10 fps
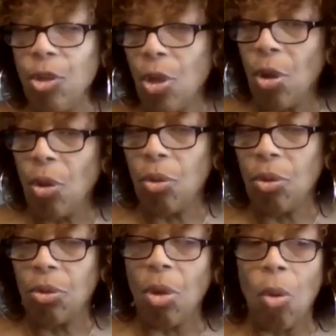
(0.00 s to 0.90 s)
you
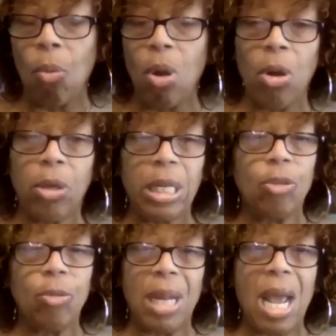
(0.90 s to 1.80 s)
know, go work
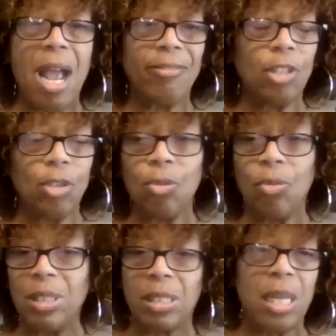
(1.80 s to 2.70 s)
and do what I have to
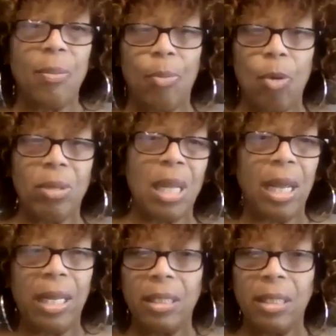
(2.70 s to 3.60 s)
do and stay up all
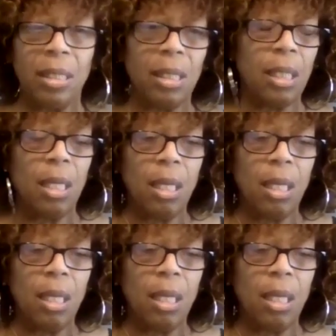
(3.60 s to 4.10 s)
night and,